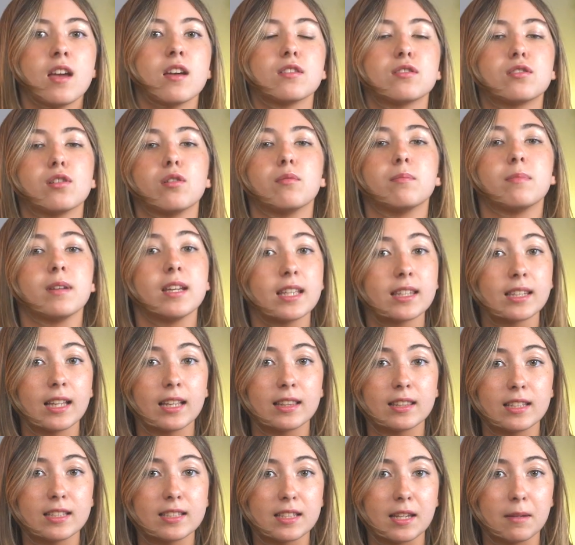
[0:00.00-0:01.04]
So being
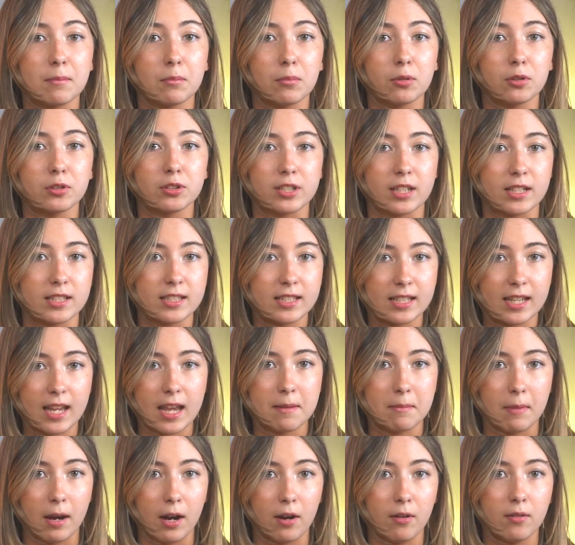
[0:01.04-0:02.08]
that this gimbal just
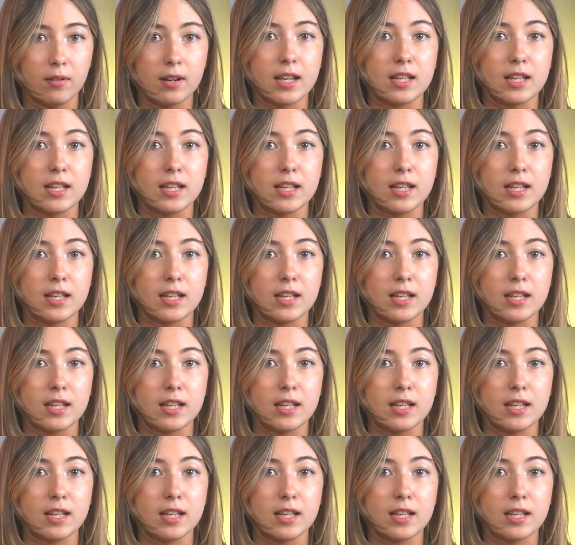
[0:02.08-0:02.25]
came out,